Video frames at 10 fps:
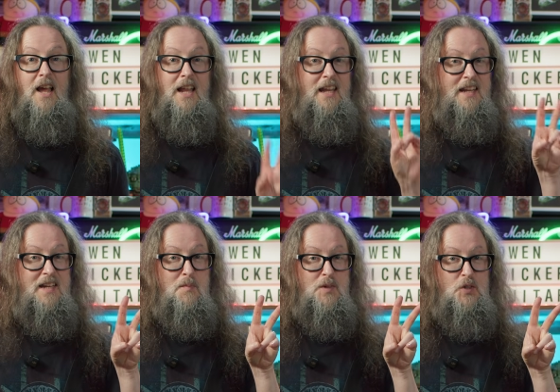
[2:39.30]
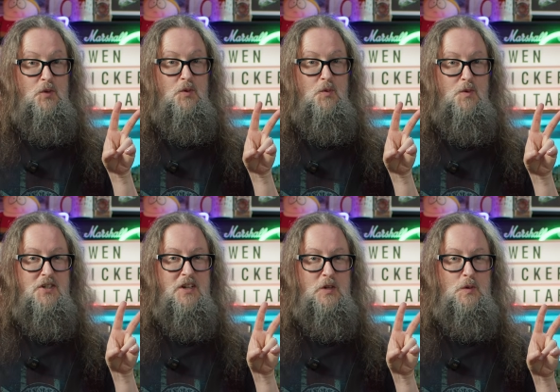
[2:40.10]
Lick number 2,
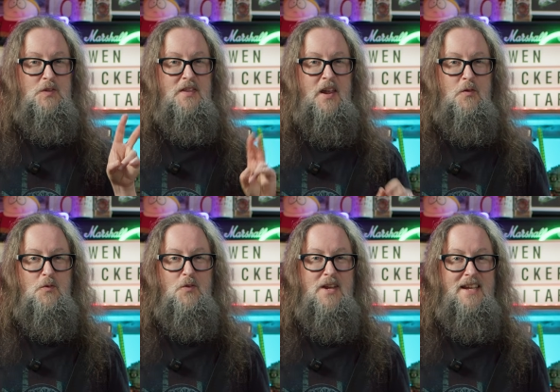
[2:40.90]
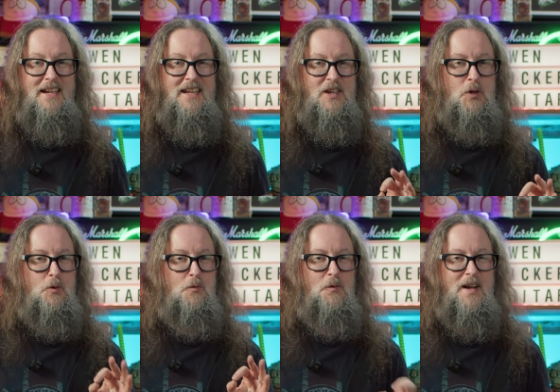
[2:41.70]
which includes that really
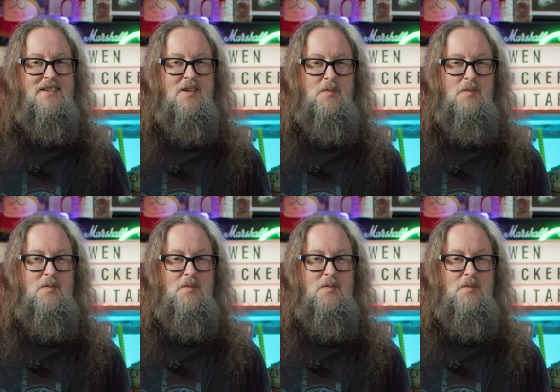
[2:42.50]
cool faster